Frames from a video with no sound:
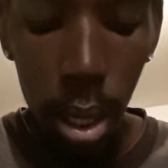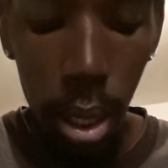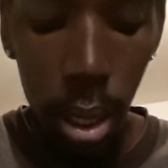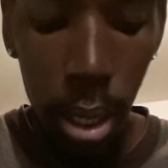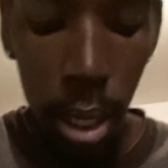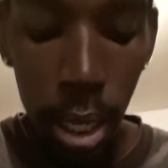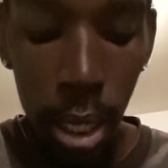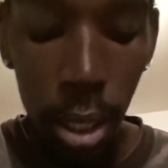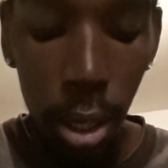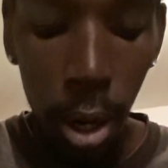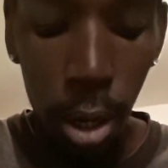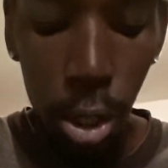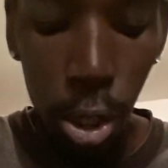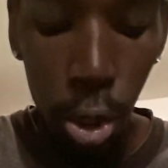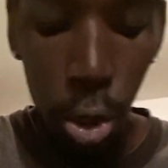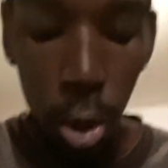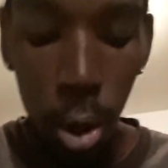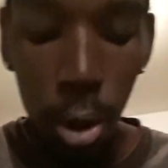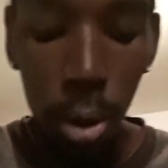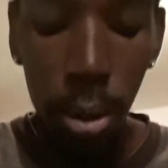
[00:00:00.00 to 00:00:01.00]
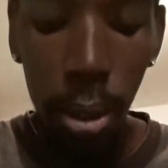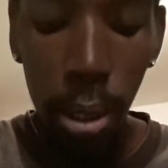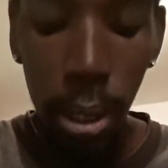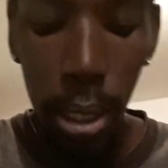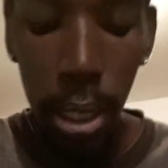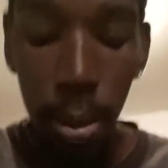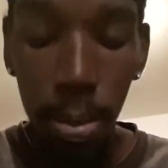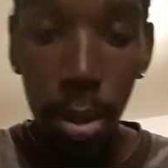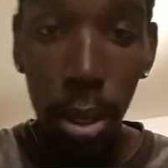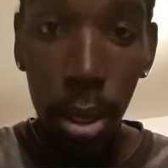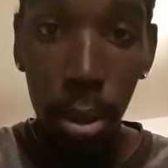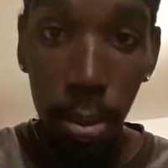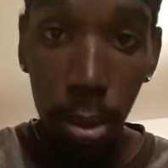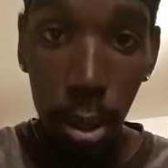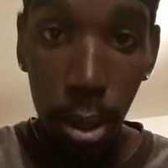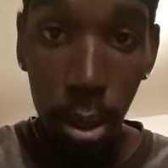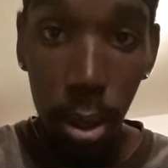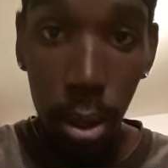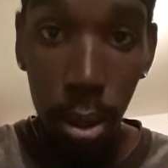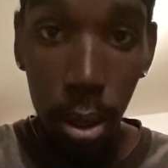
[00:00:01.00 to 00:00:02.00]
these are strong
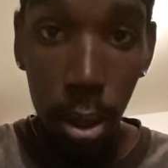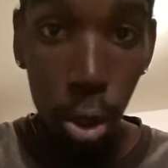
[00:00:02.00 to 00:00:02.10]
symptoms